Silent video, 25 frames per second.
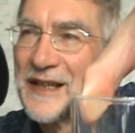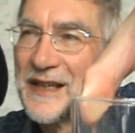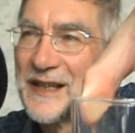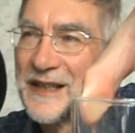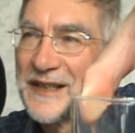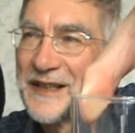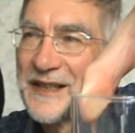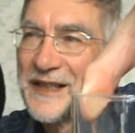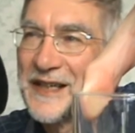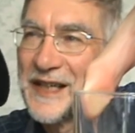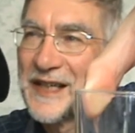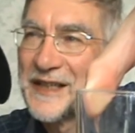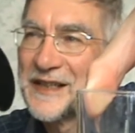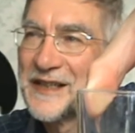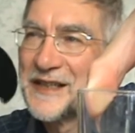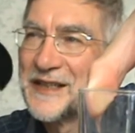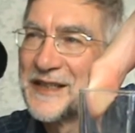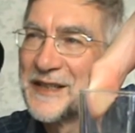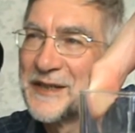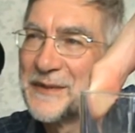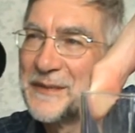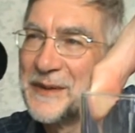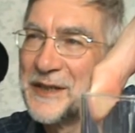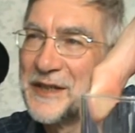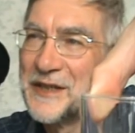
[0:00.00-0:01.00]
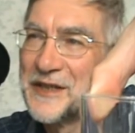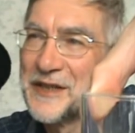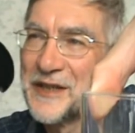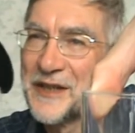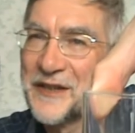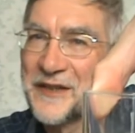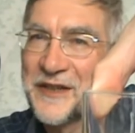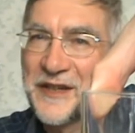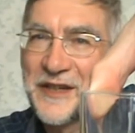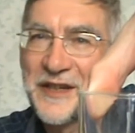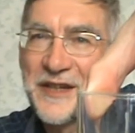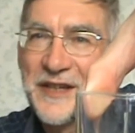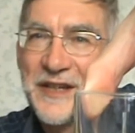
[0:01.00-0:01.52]
connected to each
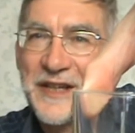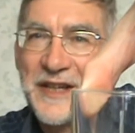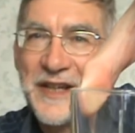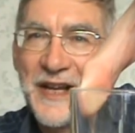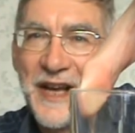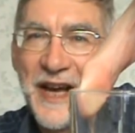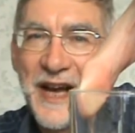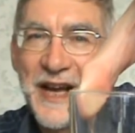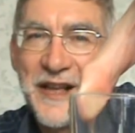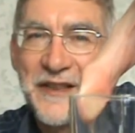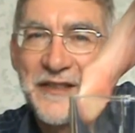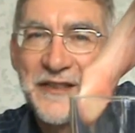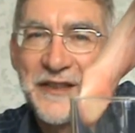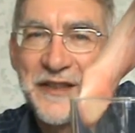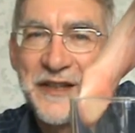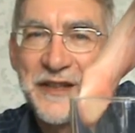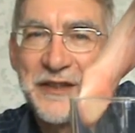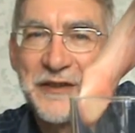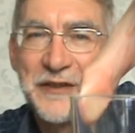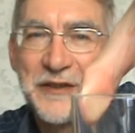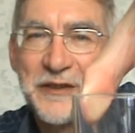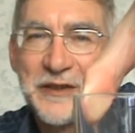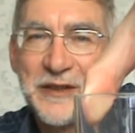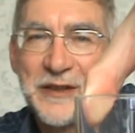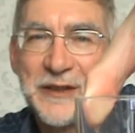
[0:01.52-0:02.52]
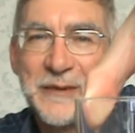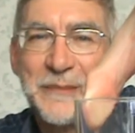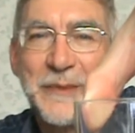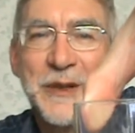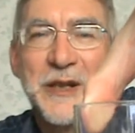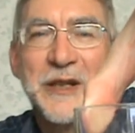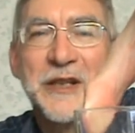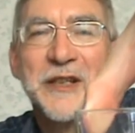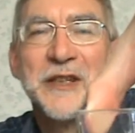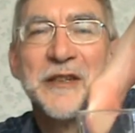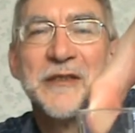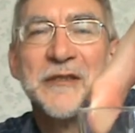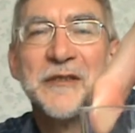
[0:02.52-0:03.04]
other and the oil
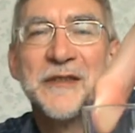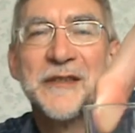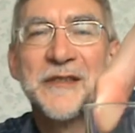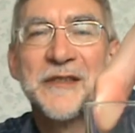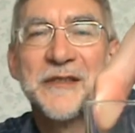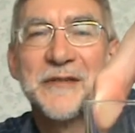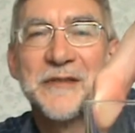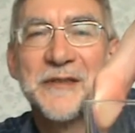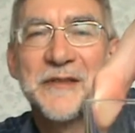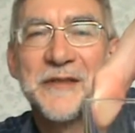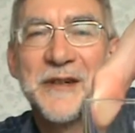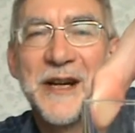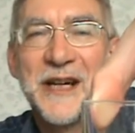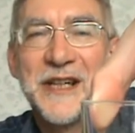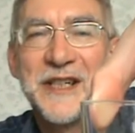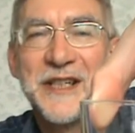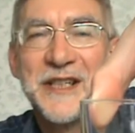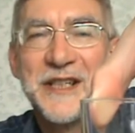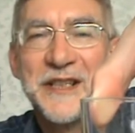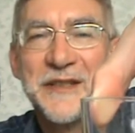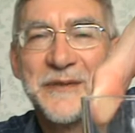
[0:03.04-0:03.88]
molecules are attracted